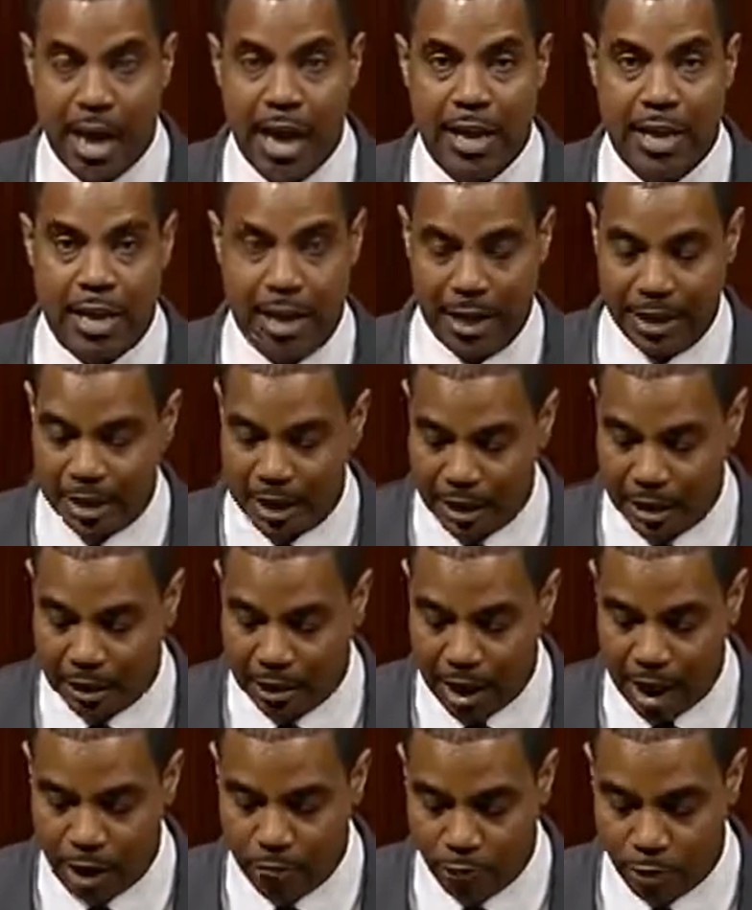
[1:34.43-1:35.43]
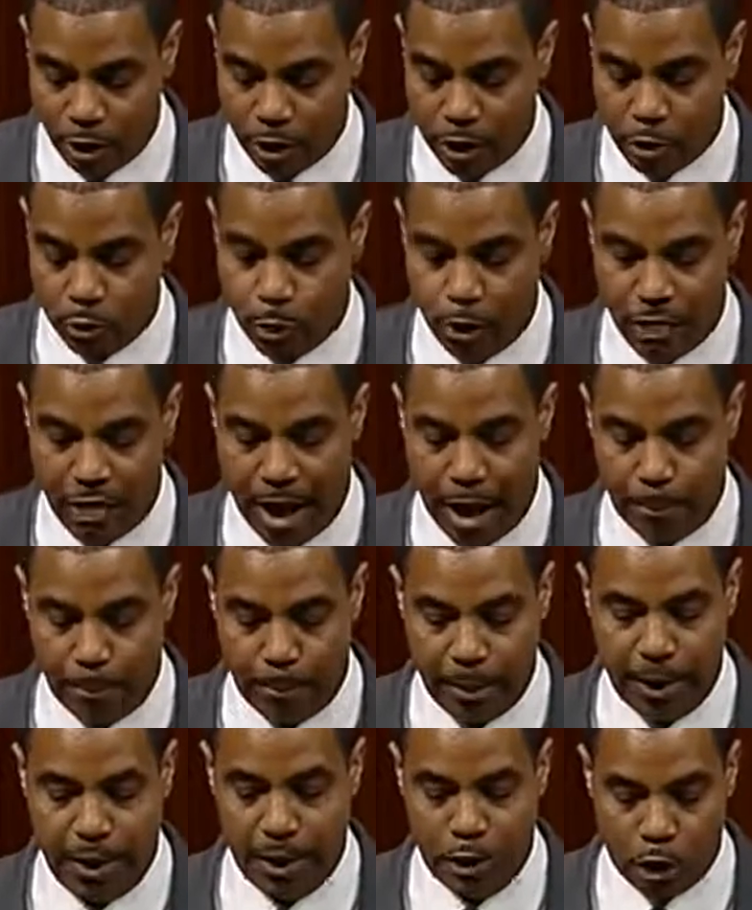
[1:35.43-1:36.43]
can get coverage without
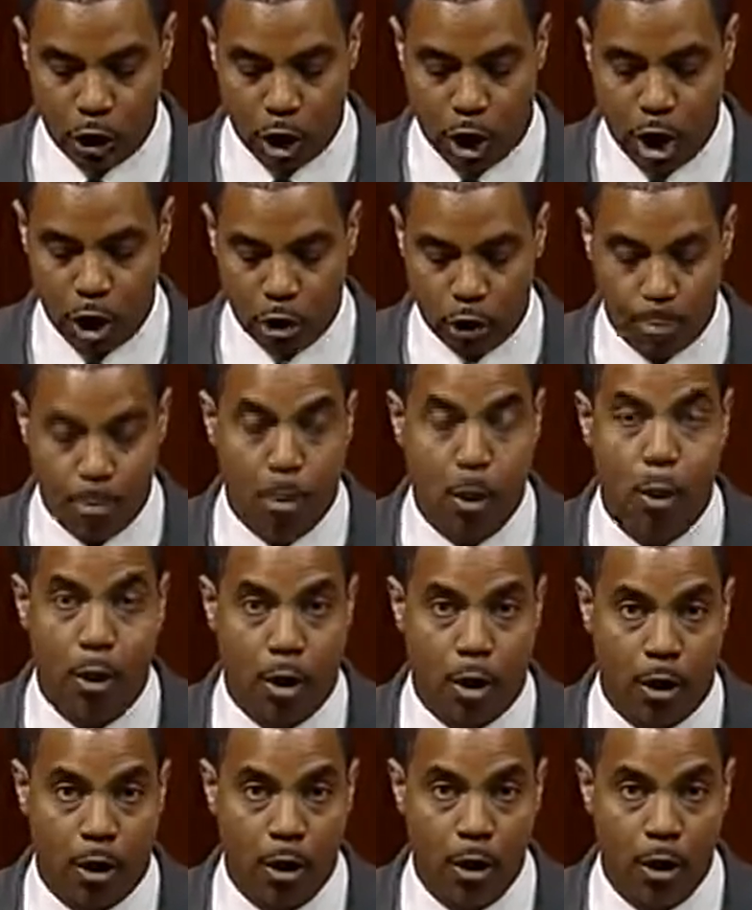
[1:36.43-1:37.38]
being charged more